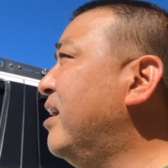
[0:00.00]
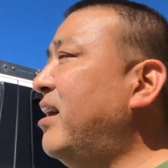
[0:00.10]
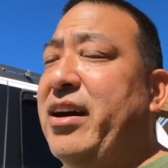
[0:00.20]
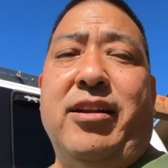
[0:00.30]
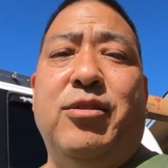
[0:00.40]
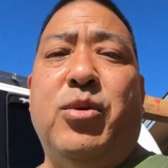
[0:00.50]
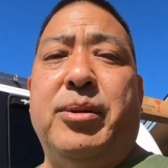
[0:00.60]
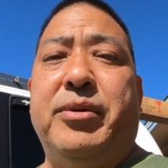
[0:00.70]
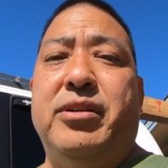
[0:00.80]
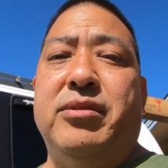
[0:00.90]
I don't know what
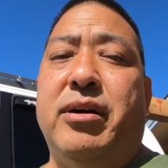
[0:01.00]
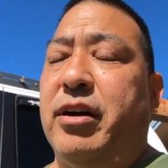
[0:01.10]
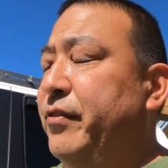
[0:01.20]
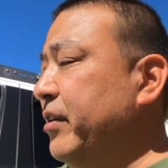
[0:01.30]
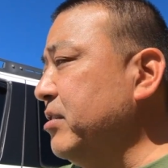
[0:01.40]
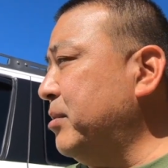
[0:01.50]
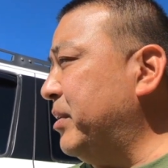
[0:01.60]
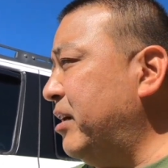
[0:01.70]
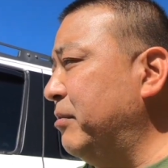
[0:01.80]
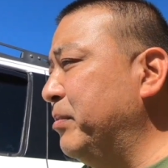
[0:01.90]
I'm gonna do. I'll figure something out.